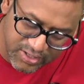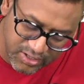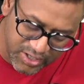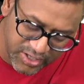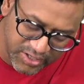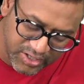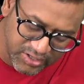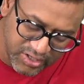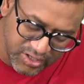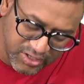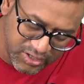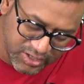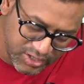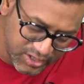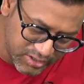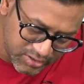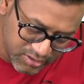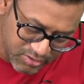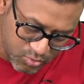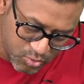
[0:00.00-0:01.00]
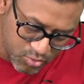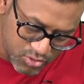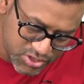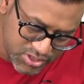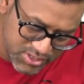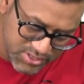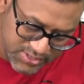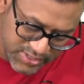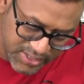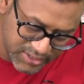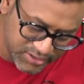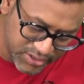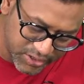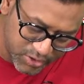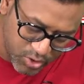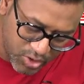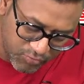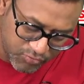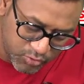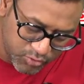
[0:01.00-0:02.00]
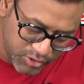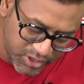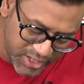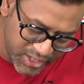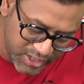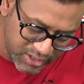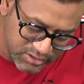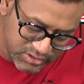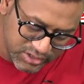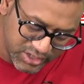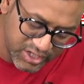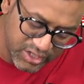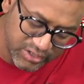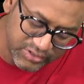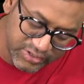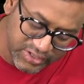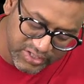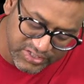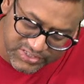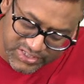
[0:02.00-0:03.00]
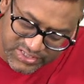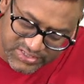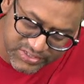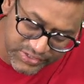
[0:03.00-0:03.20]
and in an year question said that you have to take 360